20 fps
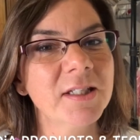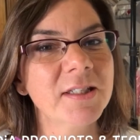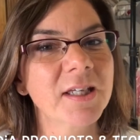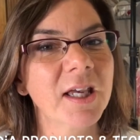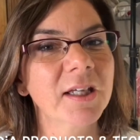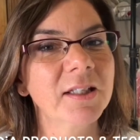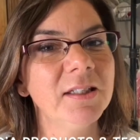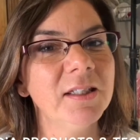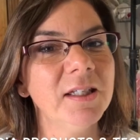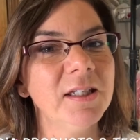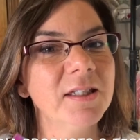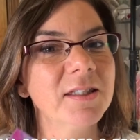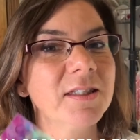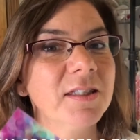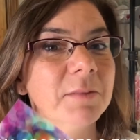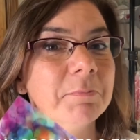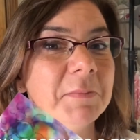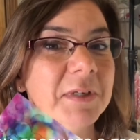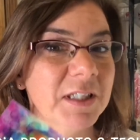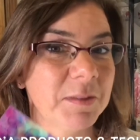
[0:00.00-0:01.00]

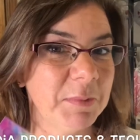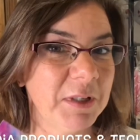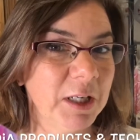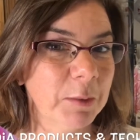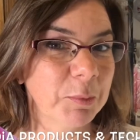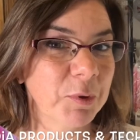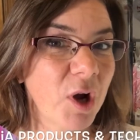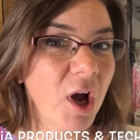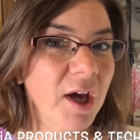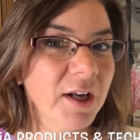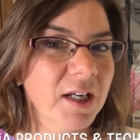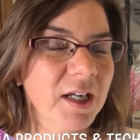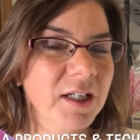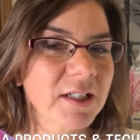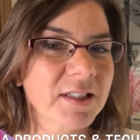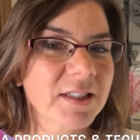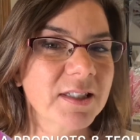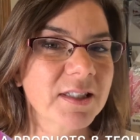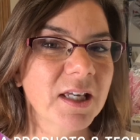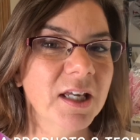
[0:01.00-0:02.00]
techniques, mixed media
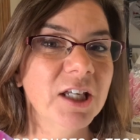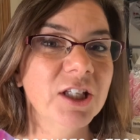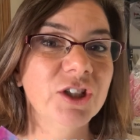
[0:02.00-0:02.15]
products,